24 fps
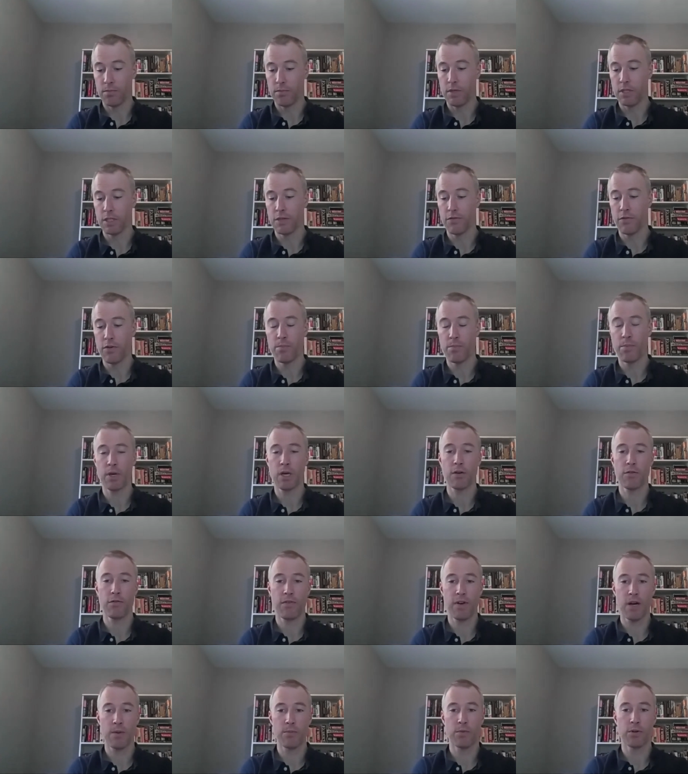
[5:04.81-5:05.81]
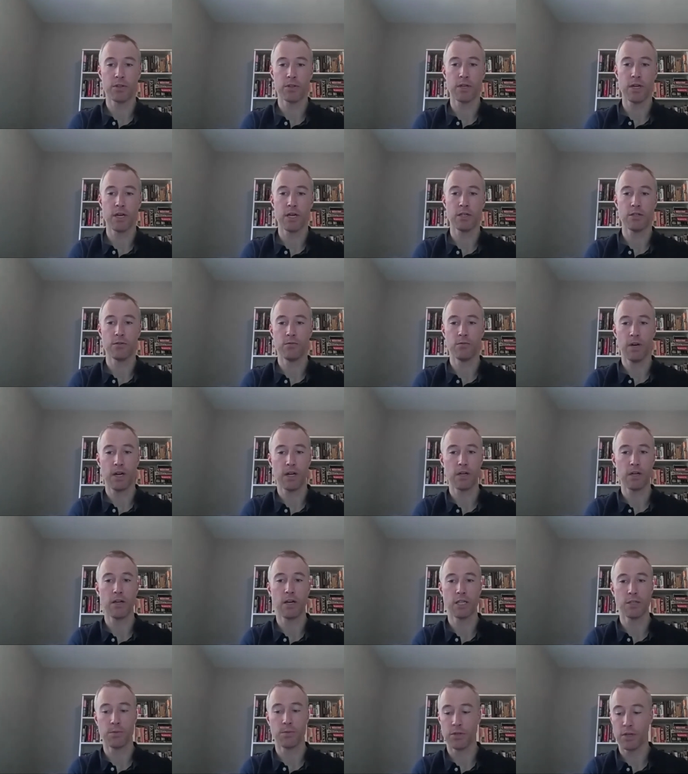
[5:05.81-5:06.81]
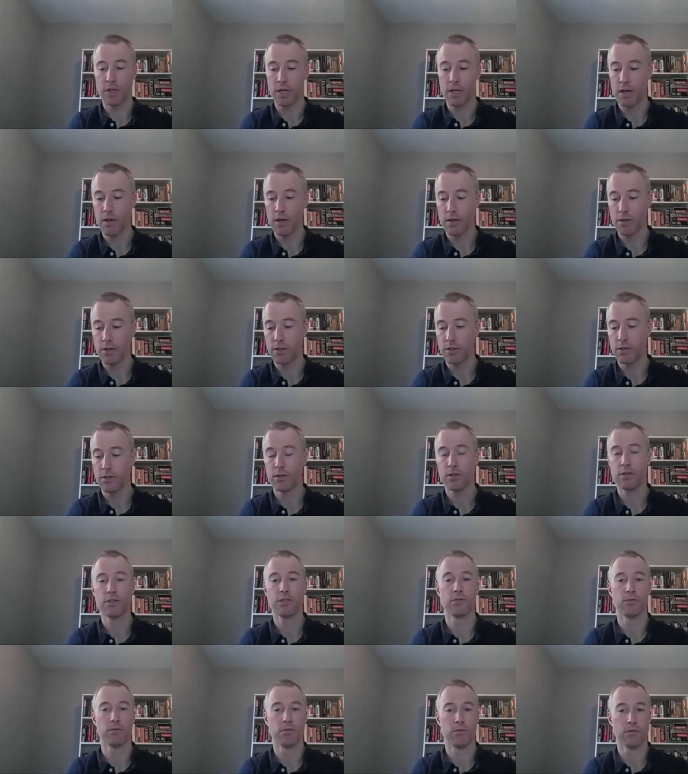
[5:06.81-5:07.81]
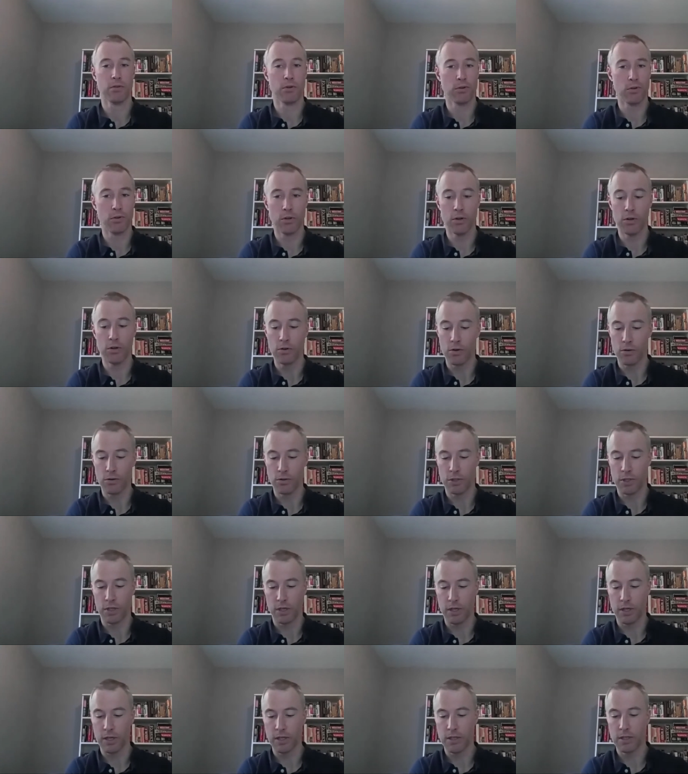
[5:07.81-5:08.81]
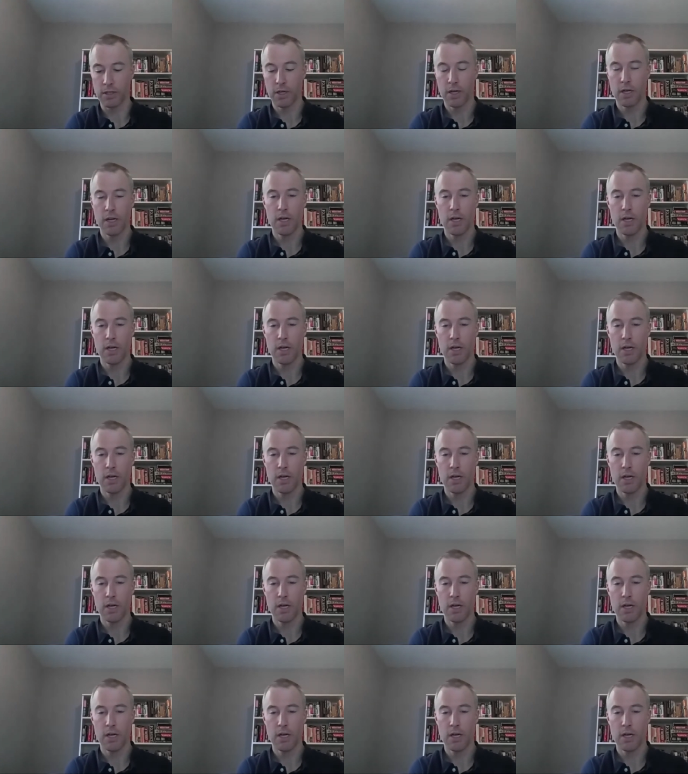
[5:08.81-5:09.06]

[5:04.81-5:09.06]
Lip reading: is if you pick a fabric that has recognizable characters or logos on it,